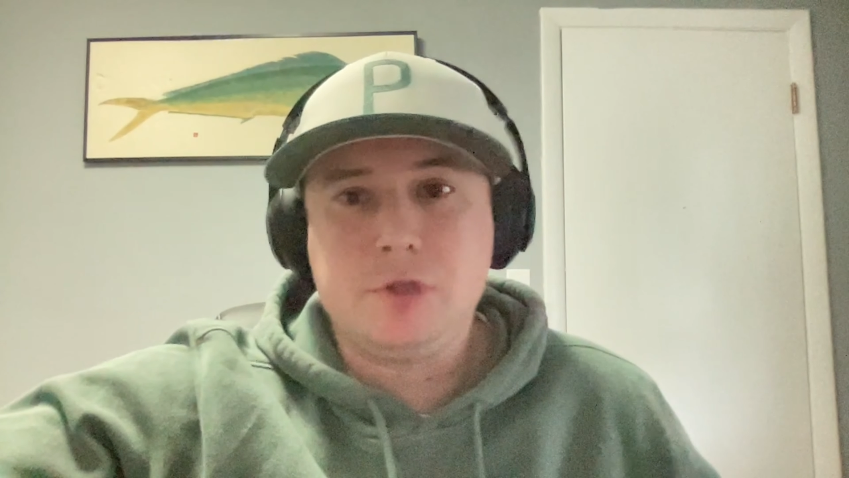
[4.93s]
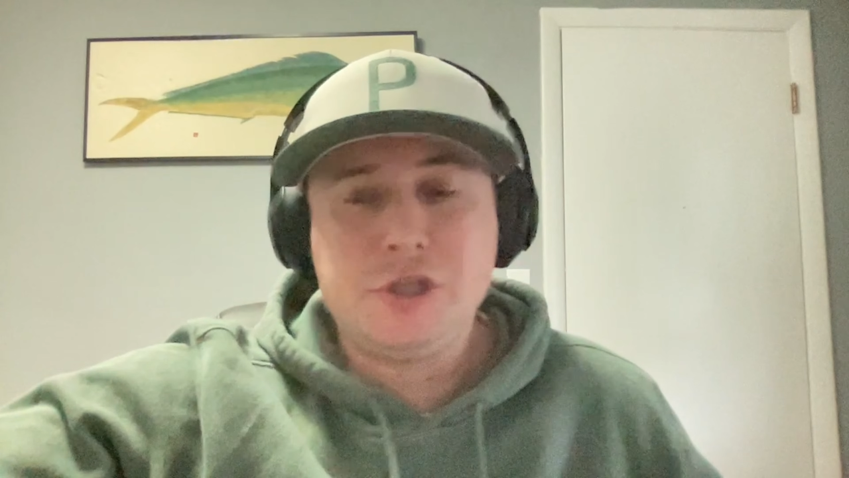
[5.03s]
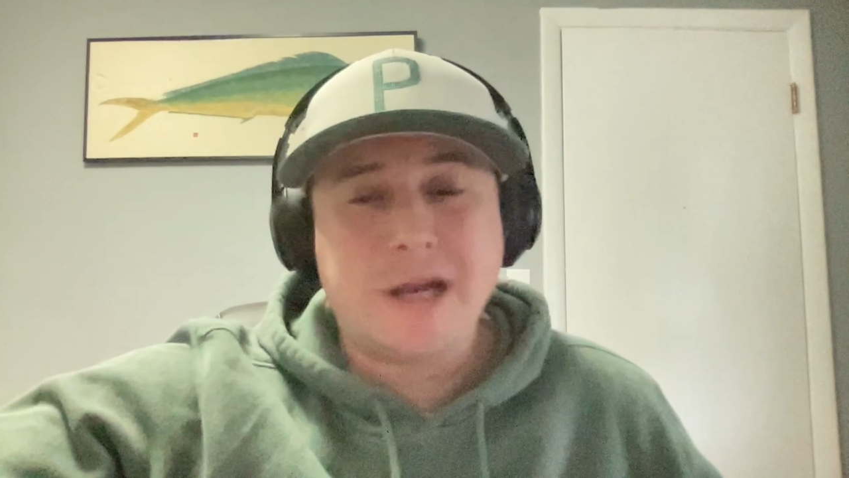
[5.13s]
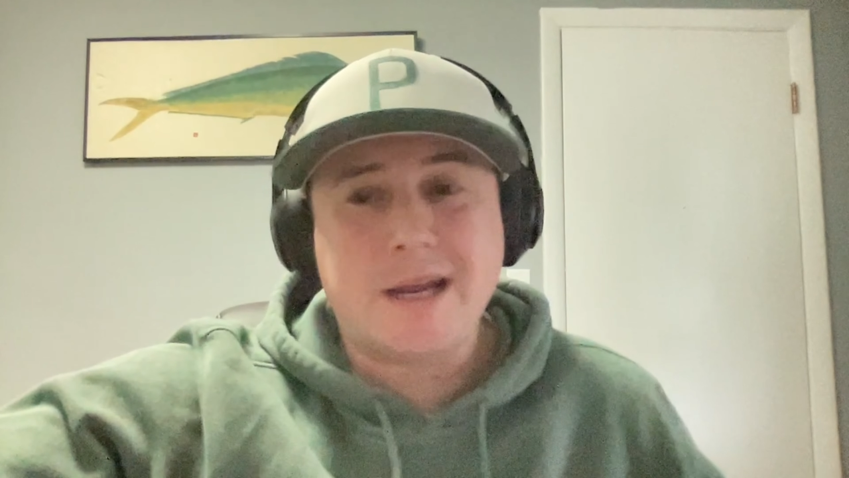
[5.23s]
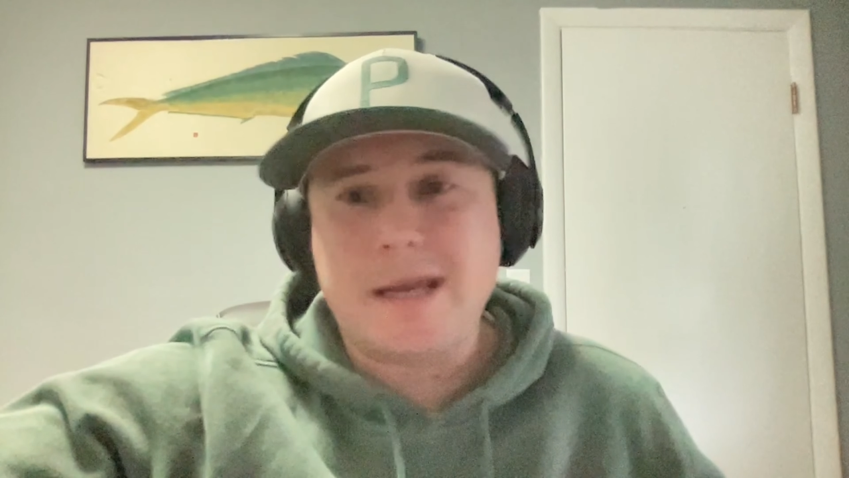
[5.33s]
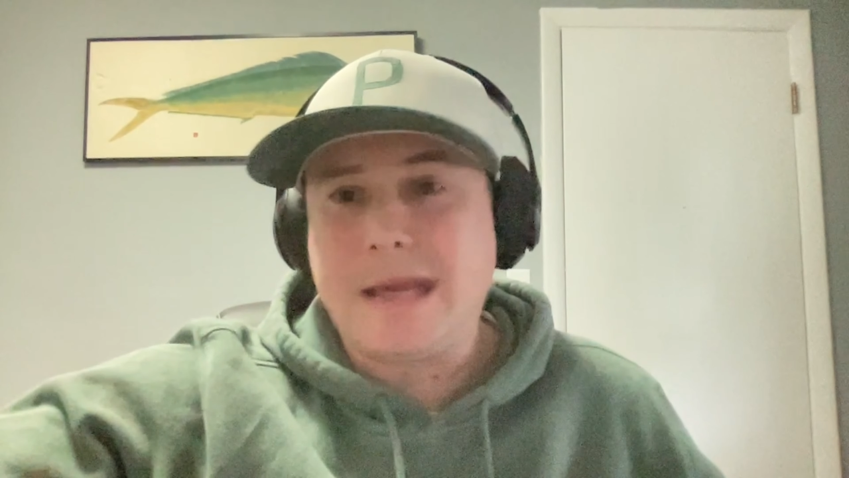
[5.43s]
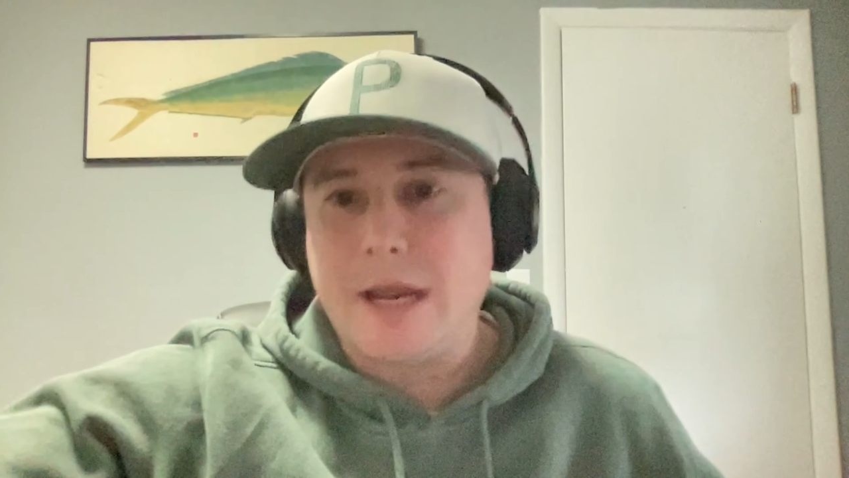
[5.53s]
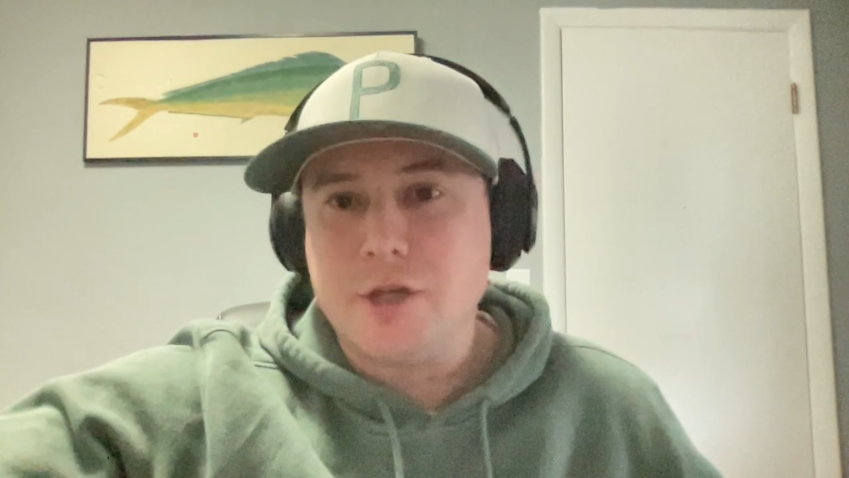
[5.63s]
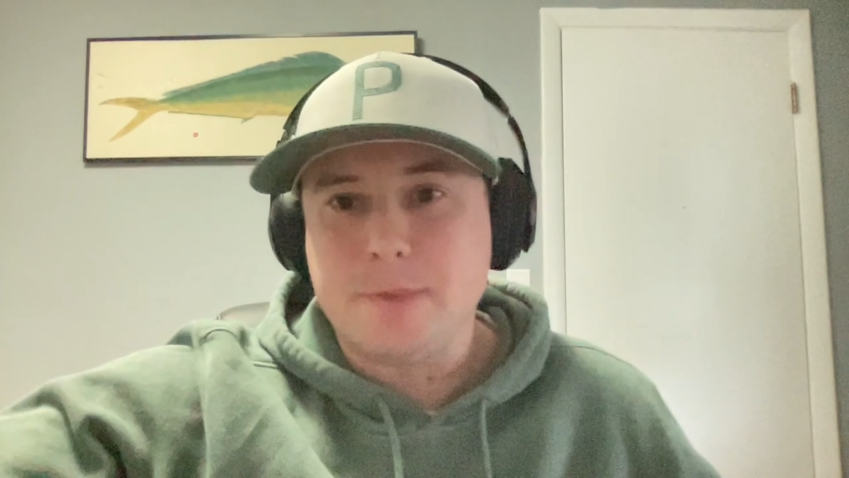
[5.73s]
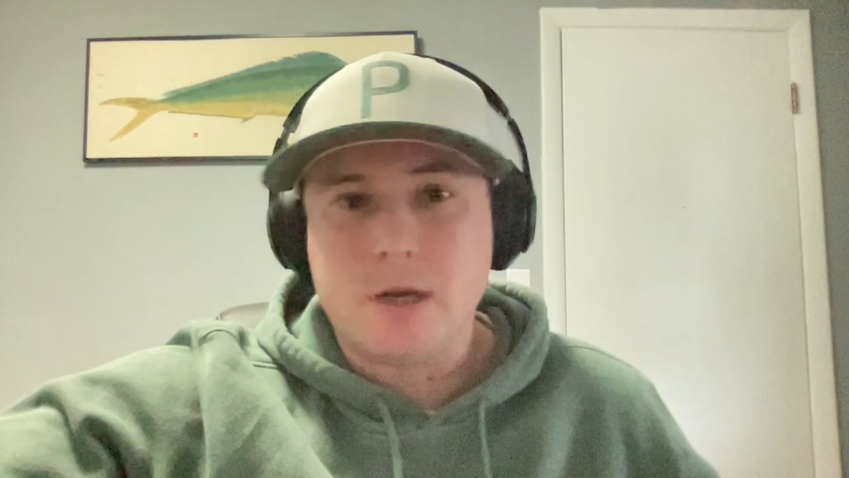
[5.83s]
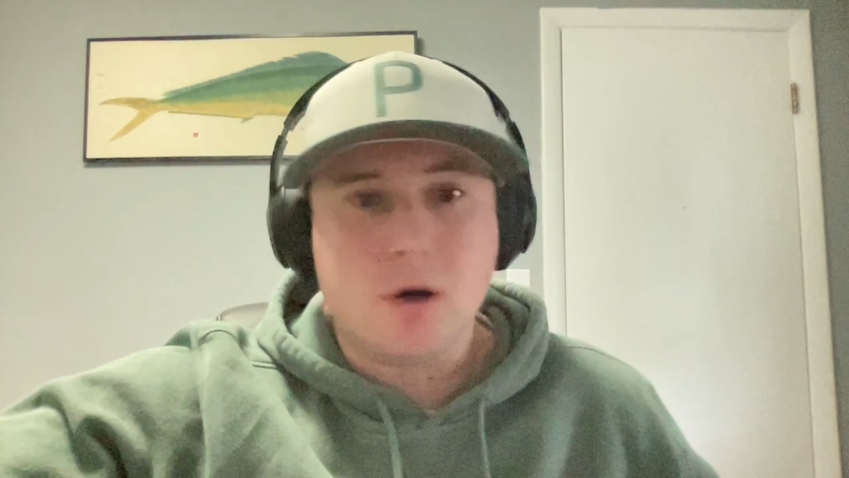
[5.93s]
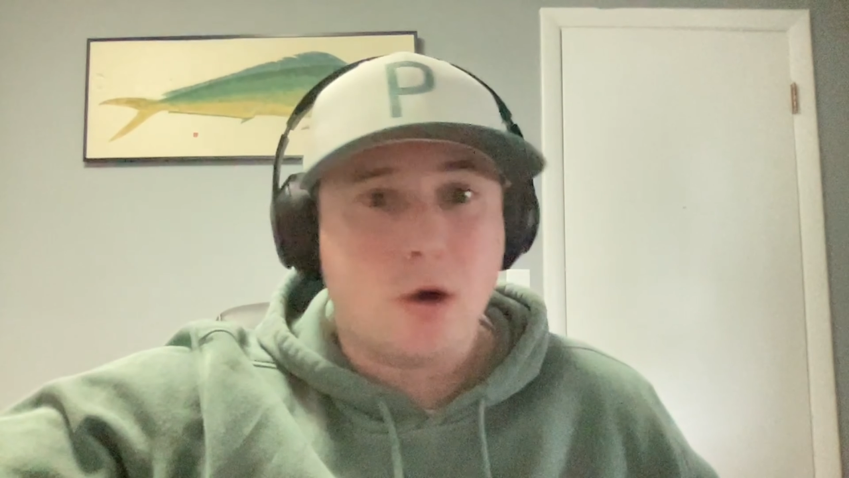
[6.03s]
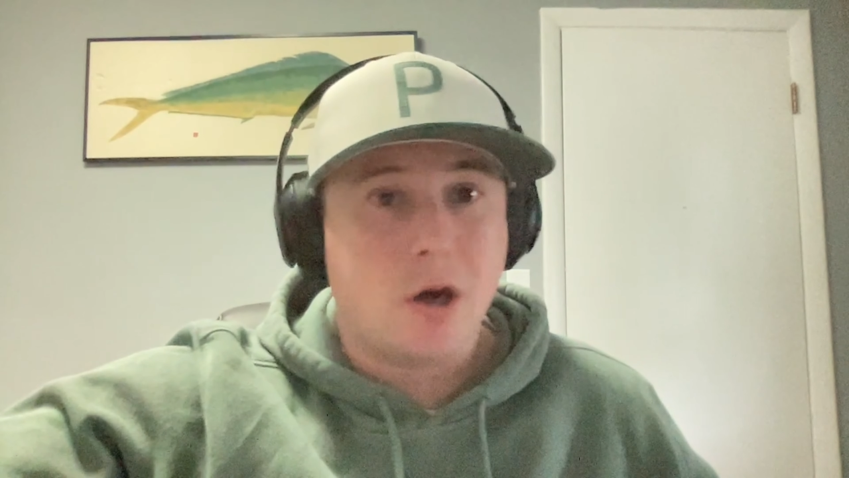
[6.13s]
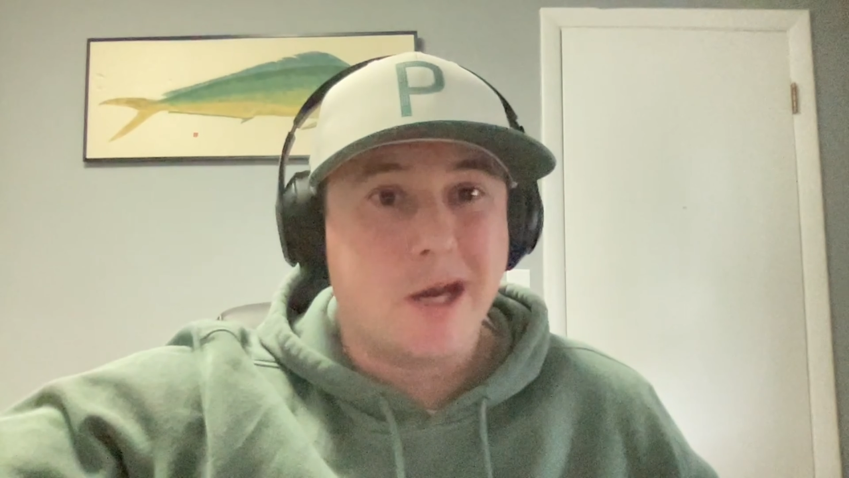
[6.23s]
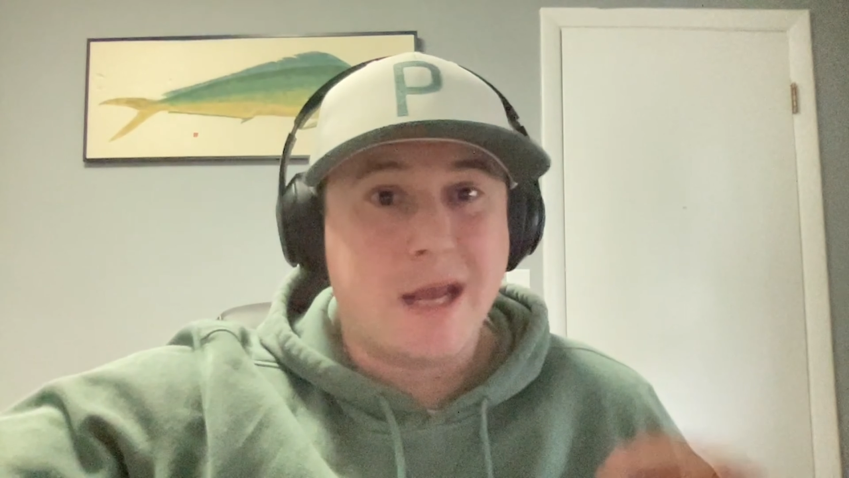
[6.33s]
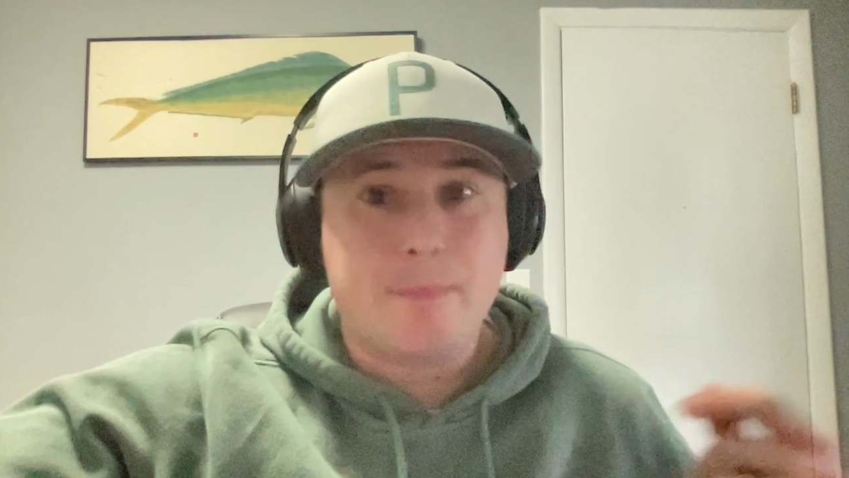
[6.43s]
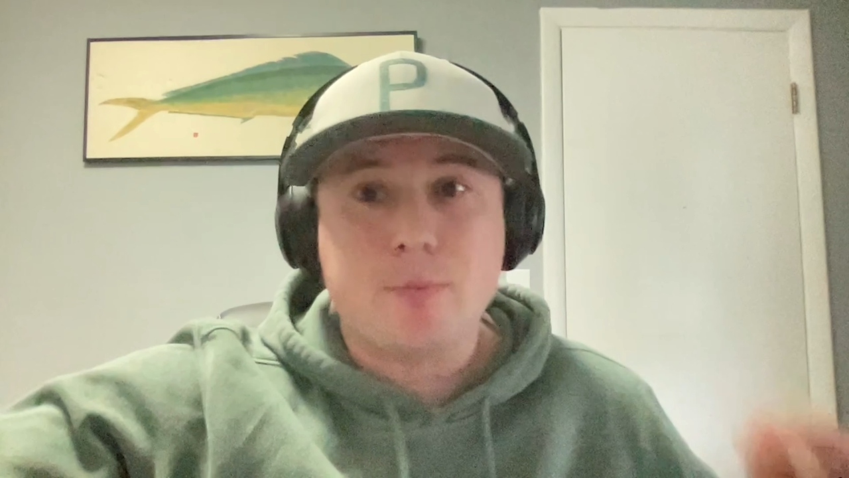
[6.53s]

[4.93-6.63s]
check engagement on a